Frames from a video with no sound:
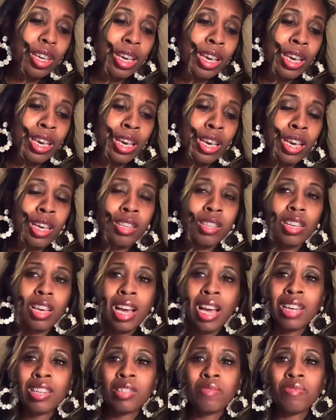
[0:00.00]
And
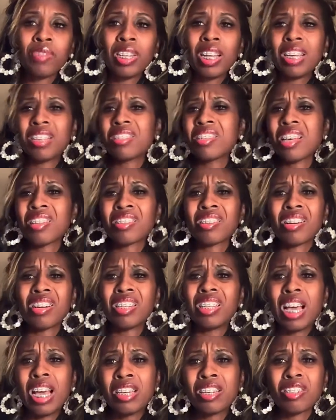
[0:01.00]
I just feel like South
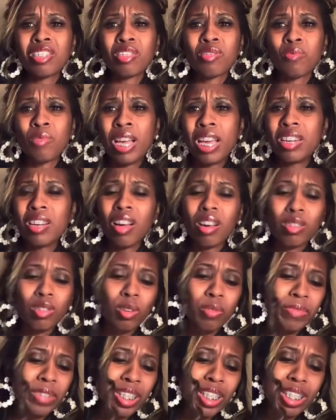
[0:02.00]
Carolina just ran all
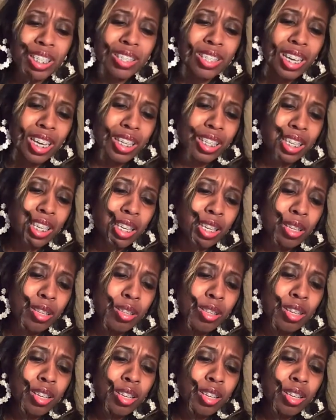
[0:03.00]
over Kentucky.